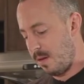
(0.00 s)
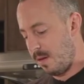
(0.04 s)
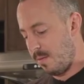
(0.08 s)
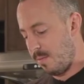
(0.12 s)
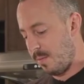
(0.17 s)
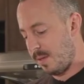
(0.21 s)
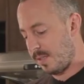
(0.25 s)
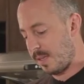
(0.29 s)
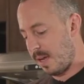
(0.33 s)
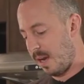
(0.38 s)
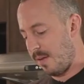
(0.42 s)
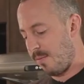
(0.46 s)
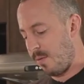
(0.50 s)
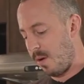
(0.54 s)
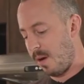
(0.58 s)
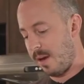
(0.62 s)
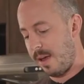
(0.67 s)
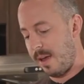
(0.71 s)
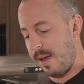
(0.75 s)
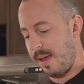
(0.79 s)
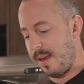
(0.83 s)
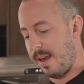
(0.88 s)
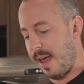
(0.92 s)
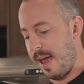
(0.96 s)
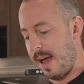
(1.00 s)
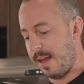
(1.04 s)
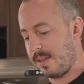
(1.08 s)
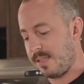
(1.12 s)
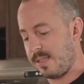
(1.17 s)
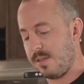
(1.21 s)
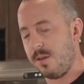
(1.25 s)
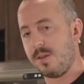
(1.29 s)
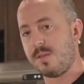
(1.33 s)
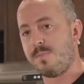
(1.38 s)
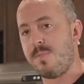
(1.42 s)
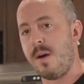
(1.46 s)
We just kind of wanna
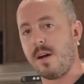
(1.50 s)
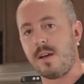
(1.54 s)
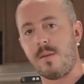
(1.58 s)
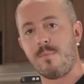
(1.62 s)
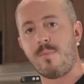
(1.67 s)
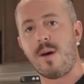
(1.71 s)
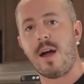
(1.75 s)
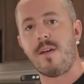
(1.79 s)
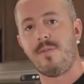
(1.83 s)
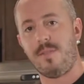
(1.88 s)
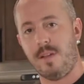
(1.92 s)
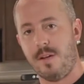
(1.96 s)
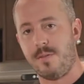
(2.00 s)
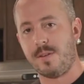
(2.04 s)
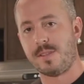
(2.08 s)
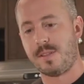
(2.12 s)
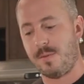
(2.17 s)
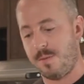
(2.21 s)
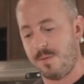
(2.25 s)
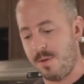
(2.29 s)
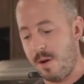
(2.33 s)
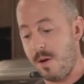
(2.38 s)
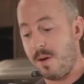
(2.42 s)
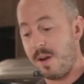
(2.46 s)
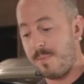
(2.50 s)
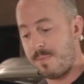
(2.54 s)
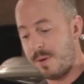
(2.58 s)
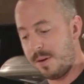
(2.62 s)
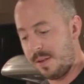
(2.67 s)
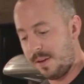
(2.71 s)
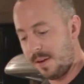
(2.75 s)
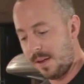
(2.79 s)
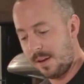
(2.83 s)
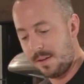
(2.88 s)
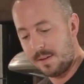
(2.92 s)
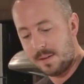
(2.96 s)
enhance those pumpkin pie flavors that we're already
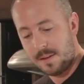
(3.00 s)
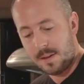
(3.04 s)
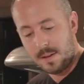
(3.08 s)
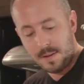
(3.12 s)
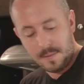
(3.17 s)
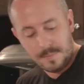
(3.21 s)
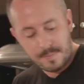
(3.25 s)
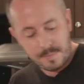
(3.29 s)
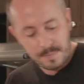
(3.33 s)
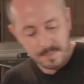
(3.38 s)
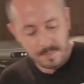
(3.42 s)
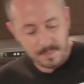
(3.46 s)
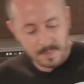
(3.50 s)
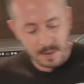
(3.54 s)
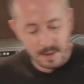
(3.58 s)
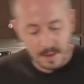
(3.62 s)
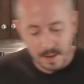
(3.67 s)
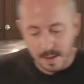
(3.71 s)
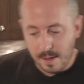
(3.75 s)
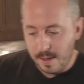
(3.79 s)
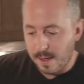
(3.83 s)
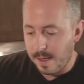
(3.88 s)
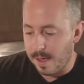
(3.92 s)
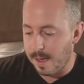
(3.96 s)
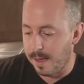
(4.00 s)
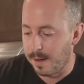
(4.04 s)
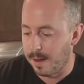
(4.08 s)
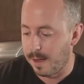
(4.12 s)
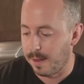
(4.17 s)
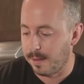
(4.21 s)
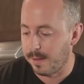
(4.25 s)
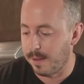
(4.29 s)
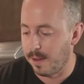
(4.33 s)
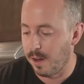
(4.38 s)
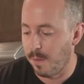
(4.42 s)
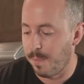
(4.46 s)
putting in. And
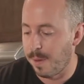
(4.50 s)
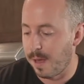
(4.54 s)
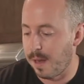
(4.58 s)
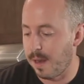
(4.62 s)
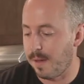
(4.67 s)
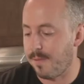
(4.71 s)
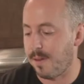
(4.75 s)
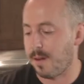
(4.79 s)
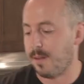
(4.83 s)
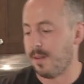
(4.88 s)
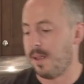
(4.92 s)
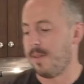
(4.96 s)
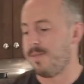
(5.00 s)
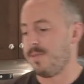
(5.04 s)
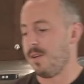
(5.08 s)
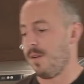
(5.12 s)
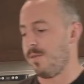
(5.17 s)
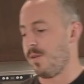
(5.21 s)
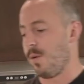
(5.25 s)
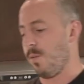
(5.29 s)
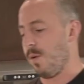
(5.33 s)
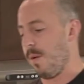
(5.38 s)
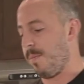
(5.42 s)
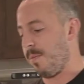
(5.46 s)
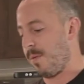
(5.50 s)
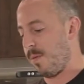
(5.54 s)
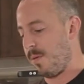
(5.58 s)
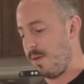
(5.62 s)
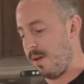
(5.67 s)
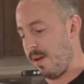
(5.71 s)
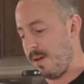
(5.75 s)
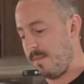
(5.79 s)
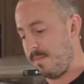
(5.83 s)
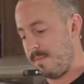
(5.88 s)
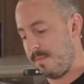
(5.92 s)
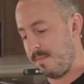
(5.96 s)
a little bit of our leftover whipped
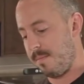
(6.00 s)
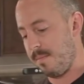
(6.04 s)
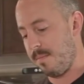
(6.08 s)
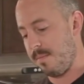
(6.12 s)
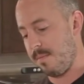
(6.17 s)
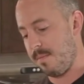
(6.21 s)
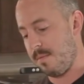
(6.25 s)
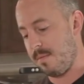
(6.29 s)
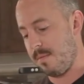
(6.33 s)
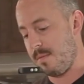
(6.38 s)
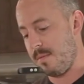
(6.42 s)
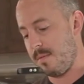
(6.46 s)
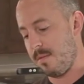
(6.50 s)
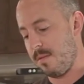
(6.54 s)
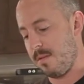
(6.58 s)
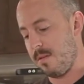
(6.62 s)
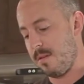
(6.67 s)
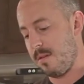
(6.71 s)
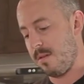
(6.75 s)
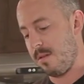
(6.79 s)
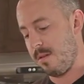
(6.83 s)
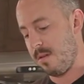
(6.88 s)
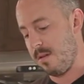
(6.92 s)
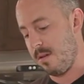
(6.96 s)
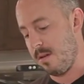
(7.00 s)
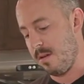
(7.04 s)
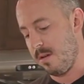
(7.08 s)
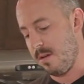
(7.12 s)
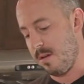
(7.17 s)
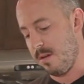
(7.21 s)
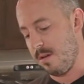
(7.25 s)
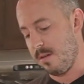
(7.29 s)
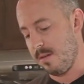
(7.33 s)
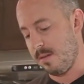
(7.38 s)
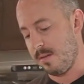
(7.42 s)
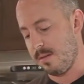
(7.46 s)

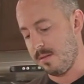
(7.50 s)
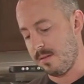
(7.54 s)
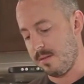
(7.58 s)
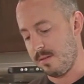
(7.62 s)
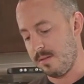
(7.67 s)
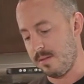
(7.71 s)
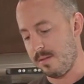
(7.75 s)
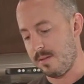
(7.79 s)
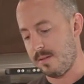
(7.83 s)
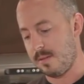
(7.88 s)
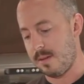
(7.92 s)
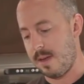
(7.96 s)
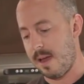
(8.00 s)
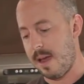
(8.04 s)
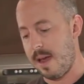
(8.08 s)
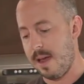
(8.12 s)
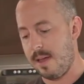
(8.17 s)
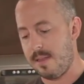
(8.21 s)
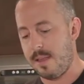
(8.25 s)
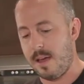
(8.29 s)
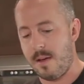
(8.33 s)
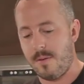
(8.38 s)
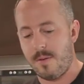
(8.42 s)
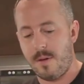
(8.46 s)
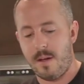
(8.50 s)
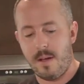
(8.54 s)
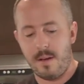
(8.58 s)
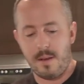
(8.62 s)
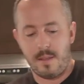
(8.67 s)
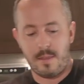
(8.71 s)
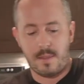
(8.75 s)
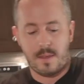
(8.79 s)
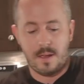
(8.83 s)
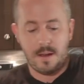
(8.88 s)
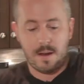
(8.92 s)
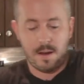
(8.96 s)
cream. Just add that right
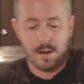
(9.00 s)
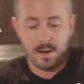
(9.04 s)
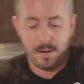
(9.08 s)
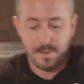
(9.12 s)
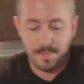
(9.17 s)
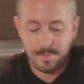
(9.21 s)
in there.